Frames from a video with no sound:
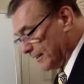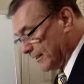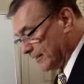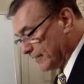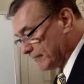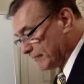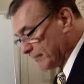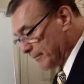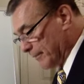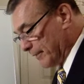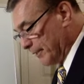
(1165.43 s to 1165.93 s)

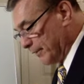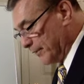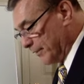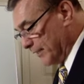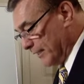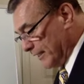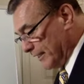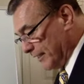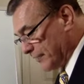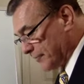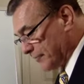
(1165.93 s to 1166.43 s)
remote
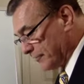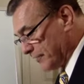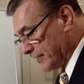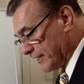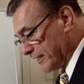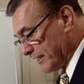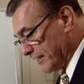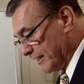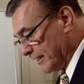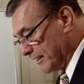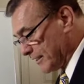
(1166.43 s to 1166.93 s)
entry
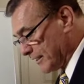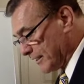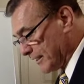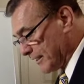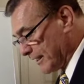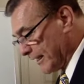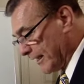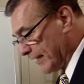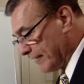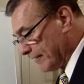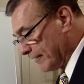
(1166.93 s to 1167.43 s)
keys that are
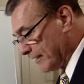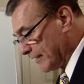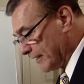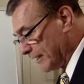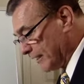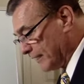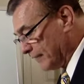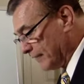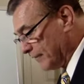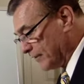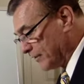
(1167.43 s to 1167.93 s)
carried in
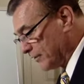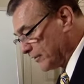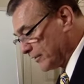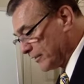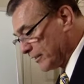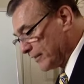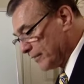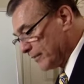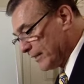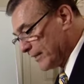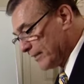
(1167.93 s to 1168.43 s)
inventory
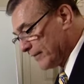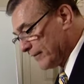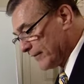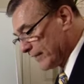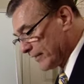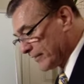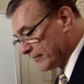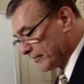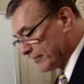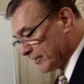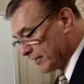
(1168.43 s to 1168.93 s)
at the
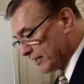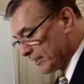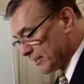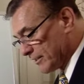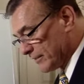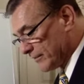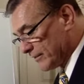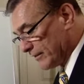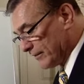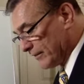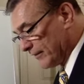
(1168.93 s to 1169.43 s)
manufacturing cost of
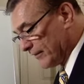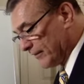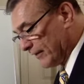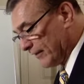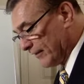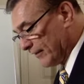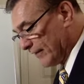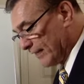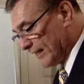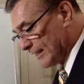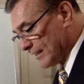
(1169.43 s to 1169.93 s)

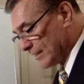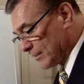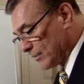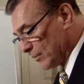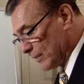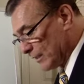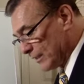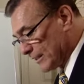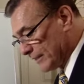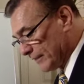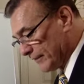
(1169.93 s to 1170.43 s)

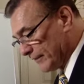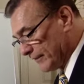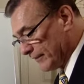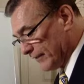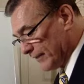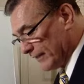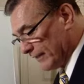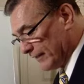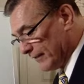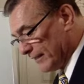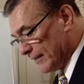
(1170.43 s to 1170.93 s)

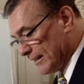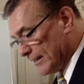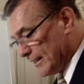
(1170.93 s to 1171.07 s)
$75,175.